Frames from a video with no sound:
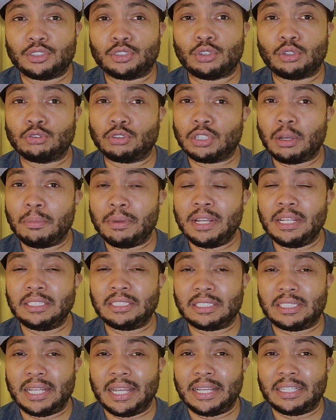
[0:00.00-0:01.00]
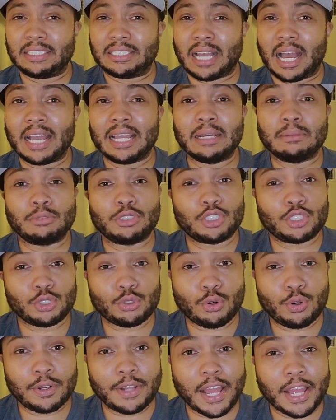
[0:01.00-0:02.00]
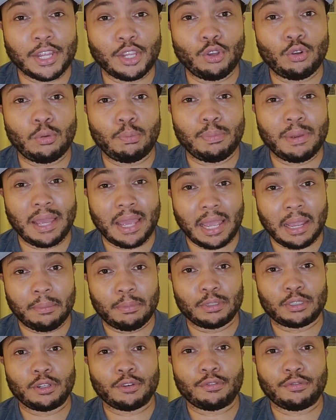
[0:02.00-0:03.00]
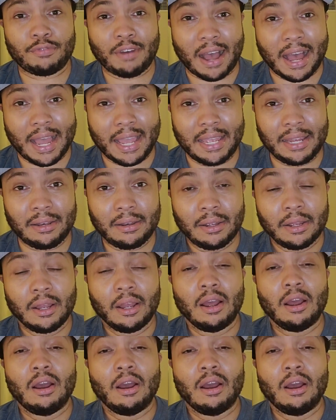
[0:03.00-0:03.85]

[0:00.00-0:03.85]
So some of these things I am sure that you'll be able to find